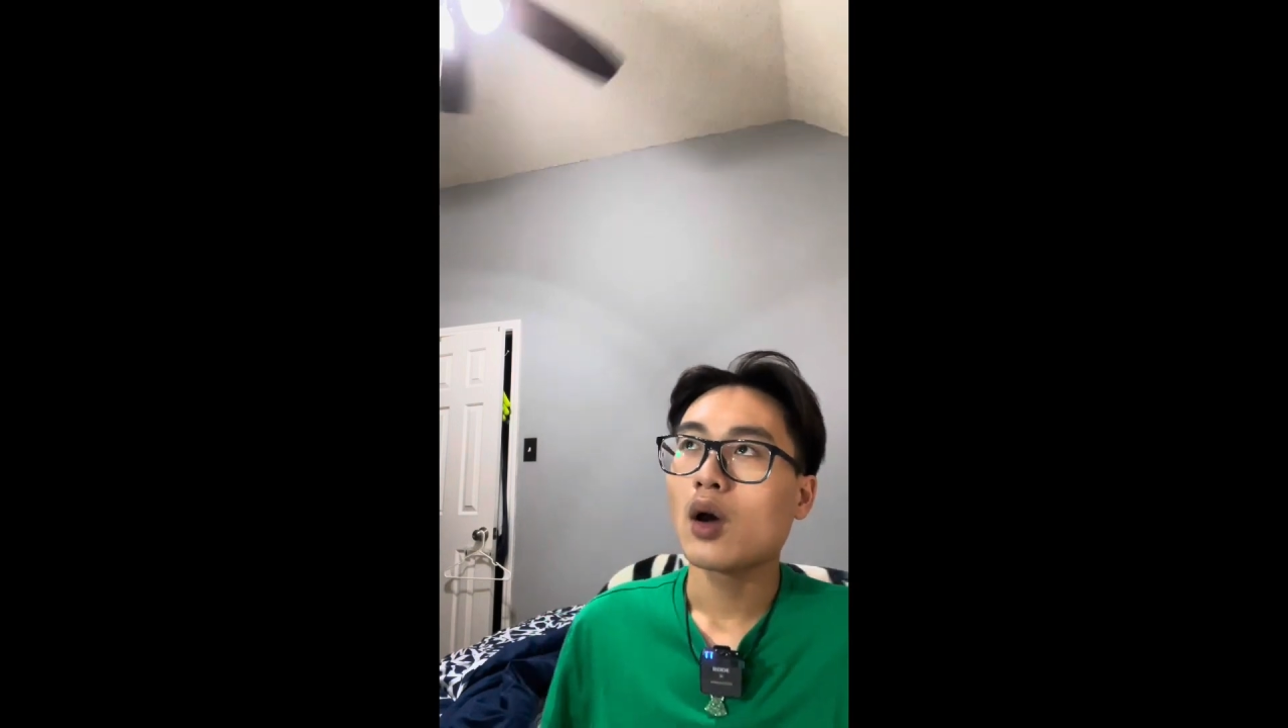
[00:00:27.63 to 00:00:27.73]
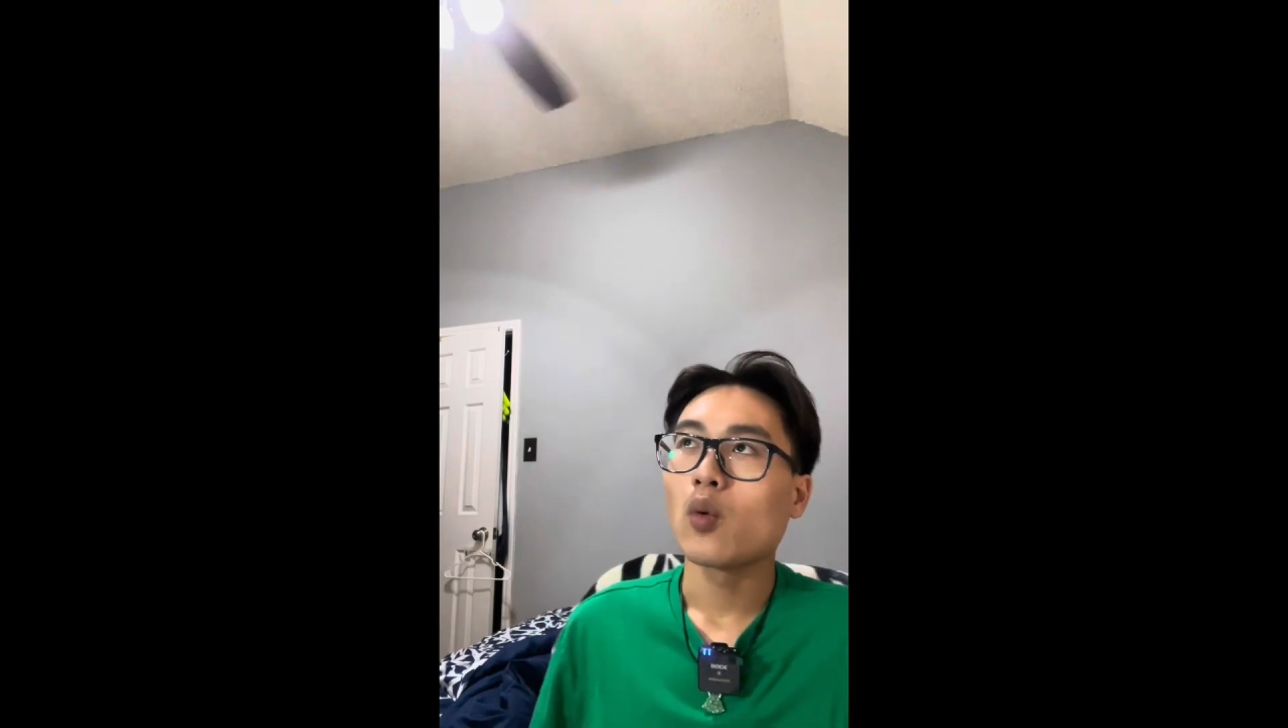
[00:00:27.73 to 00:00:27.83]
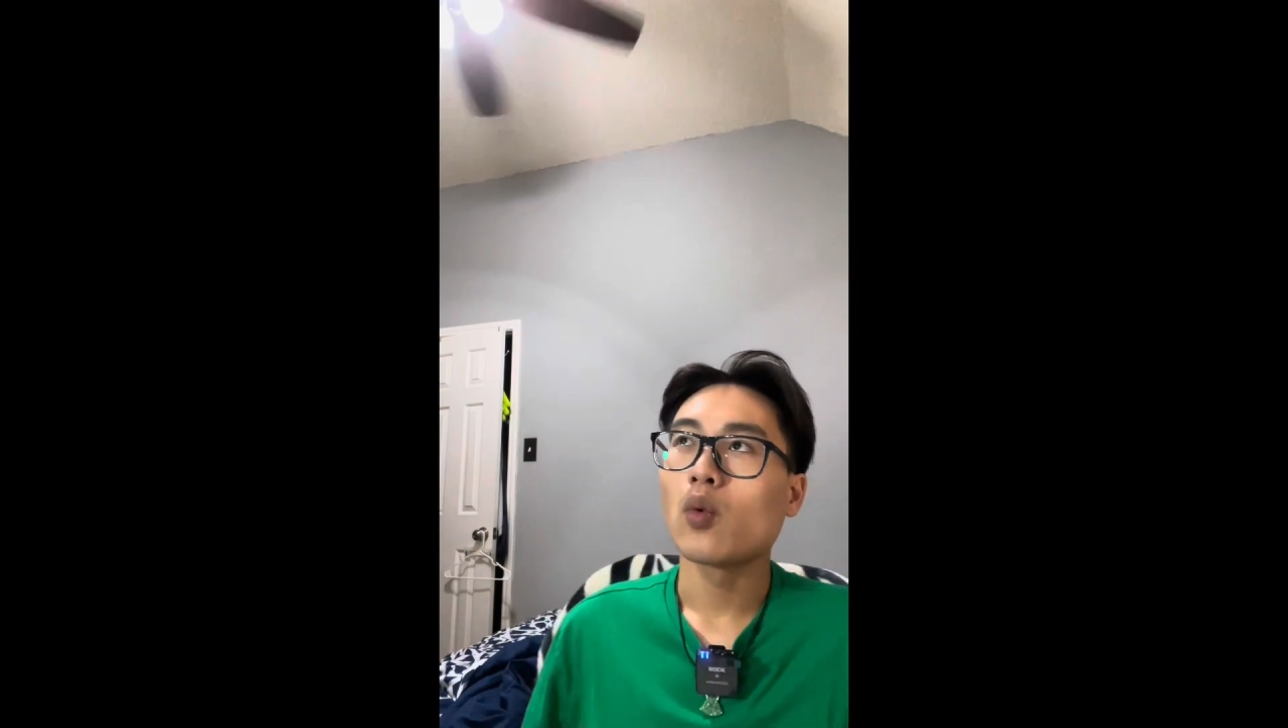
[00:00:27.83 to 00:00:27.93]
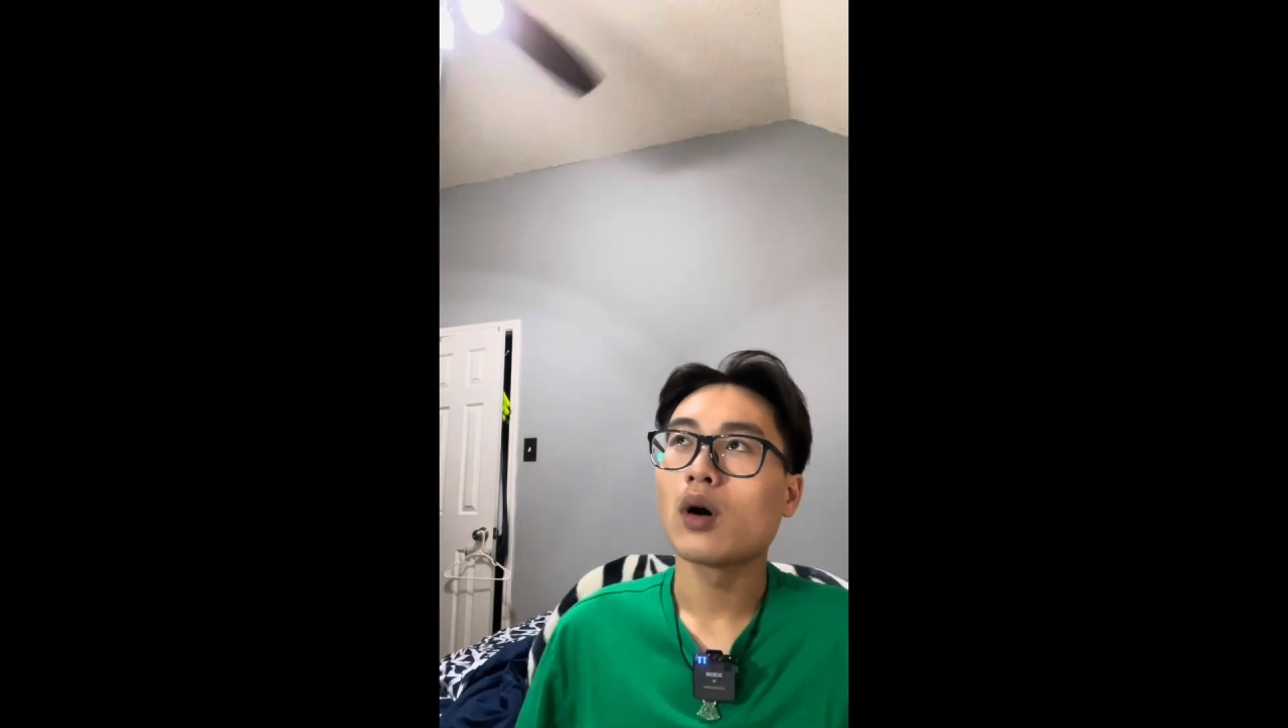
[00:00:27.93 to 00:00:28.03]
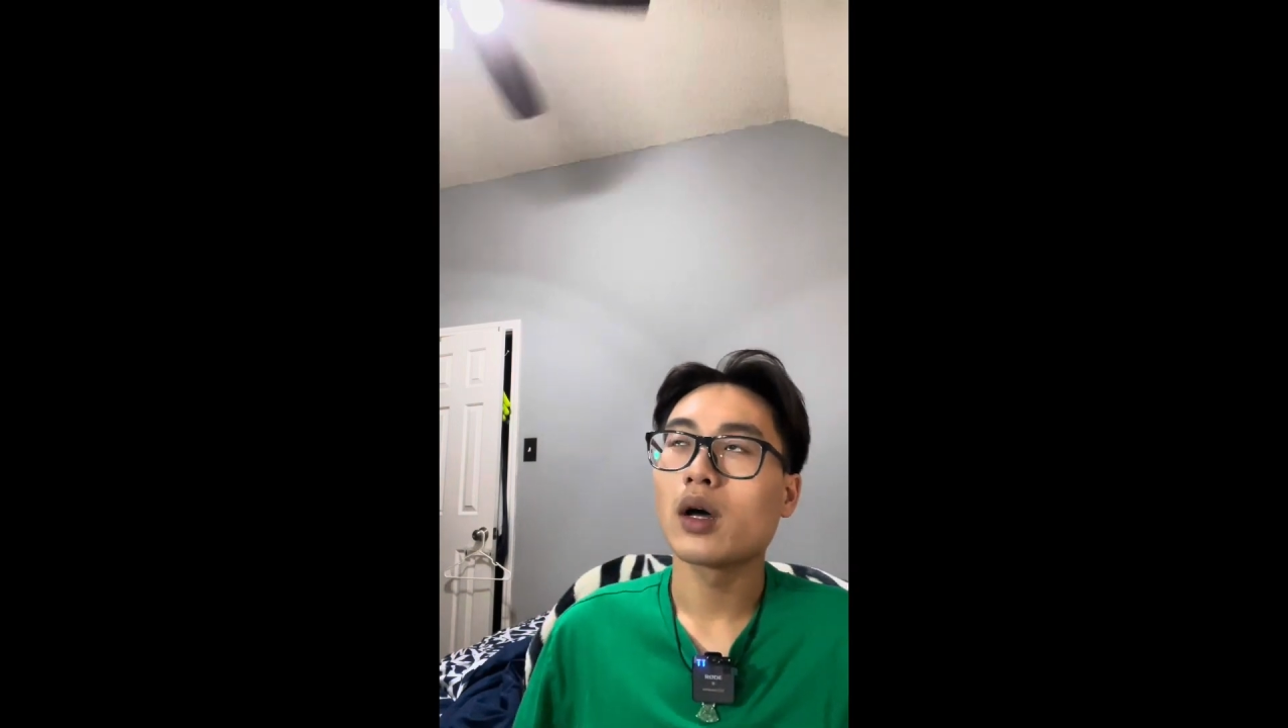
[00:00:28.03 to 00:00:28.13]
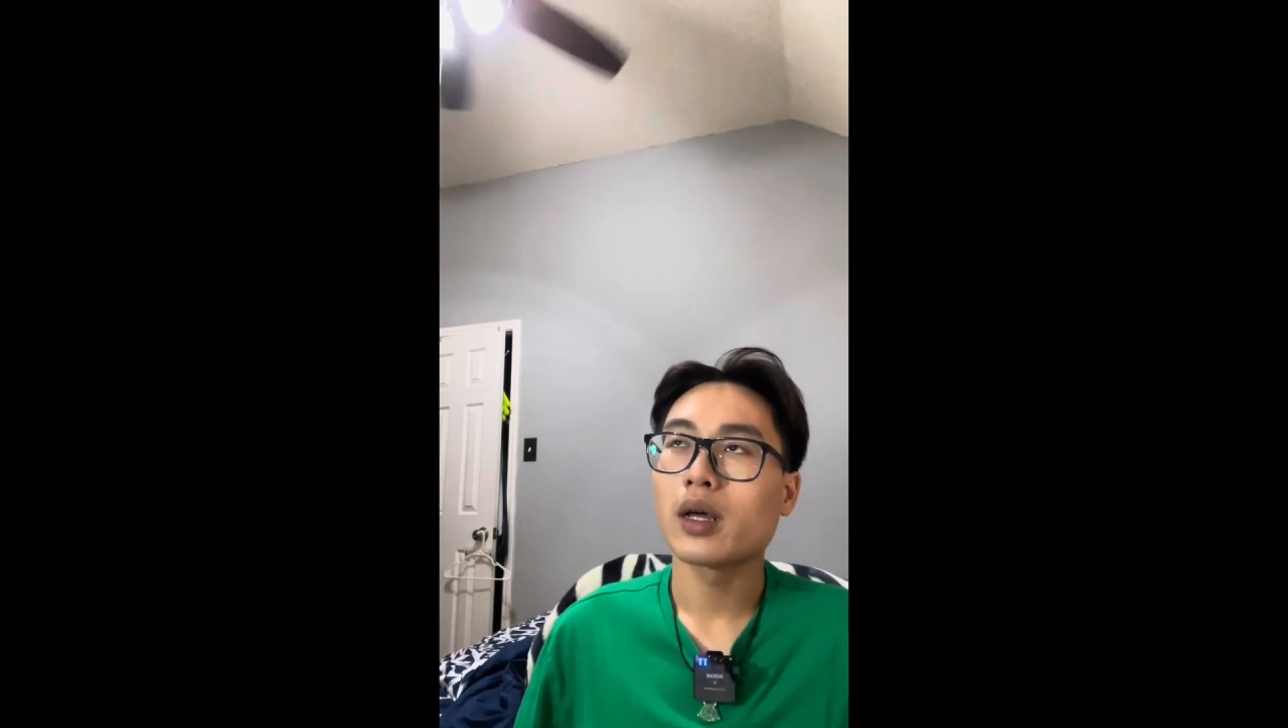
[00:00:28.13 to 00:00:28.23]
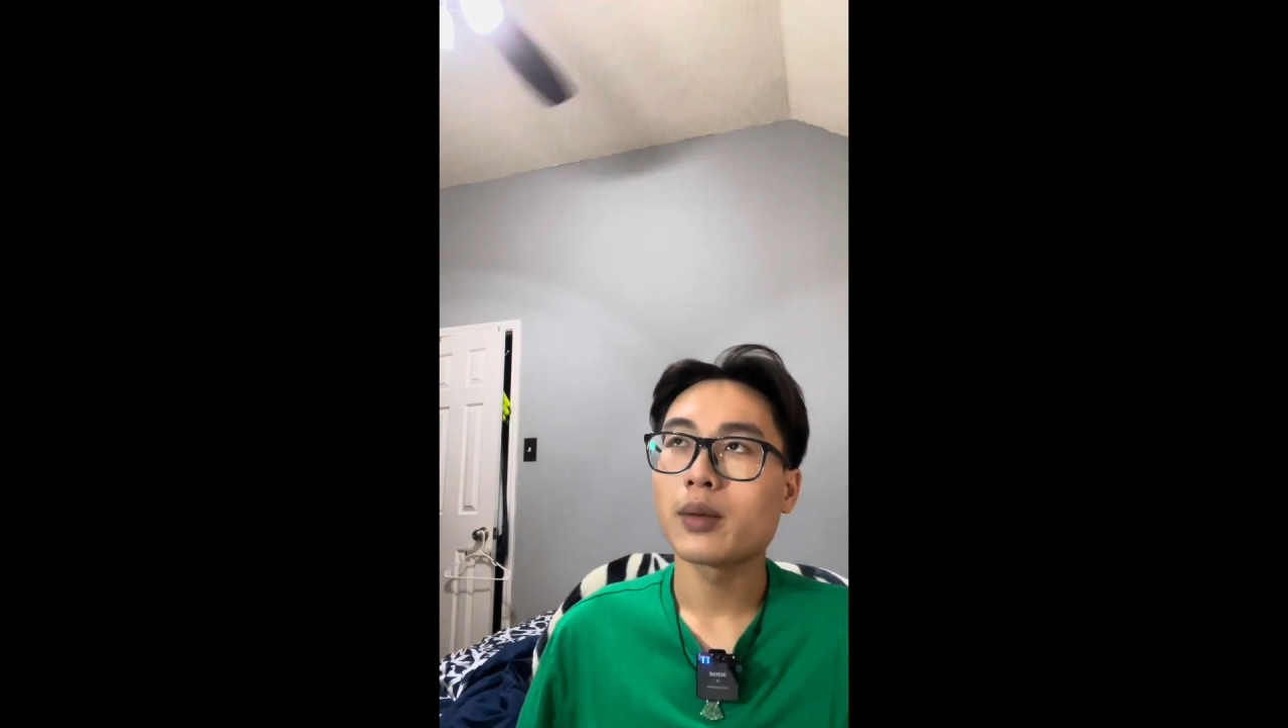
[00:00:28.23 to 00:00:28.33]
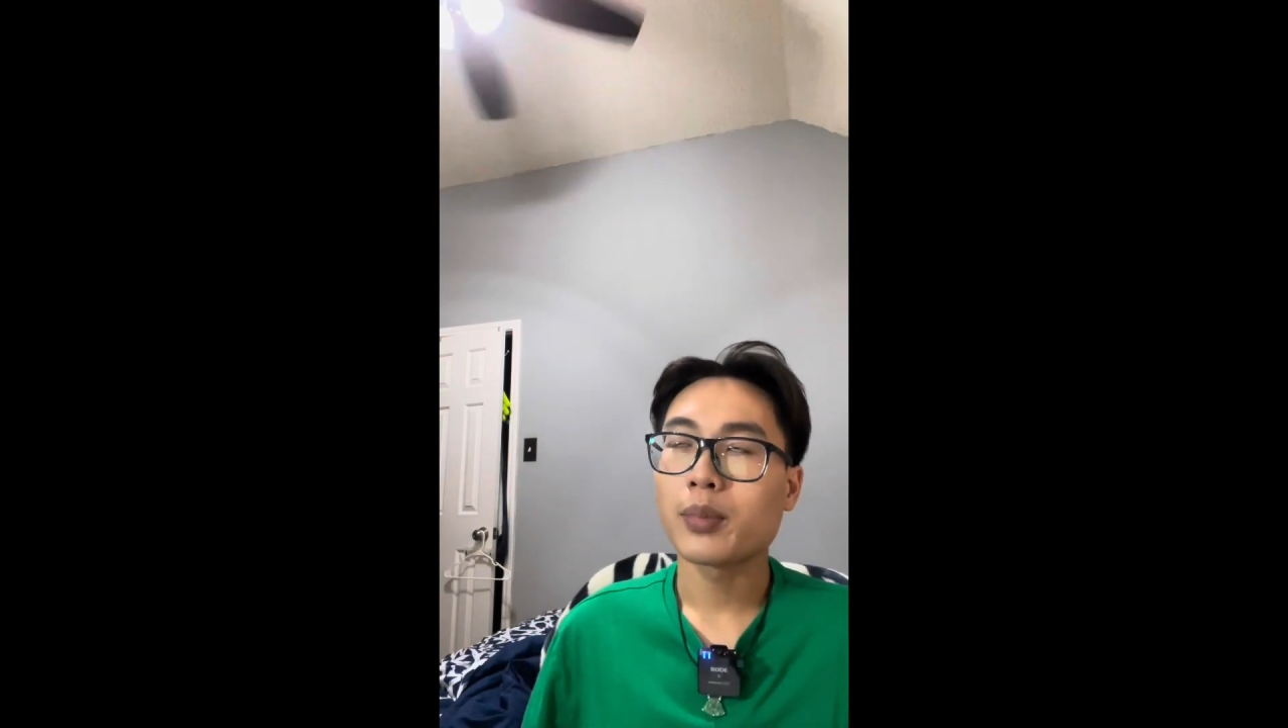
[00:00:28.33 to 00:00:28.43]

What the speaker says: one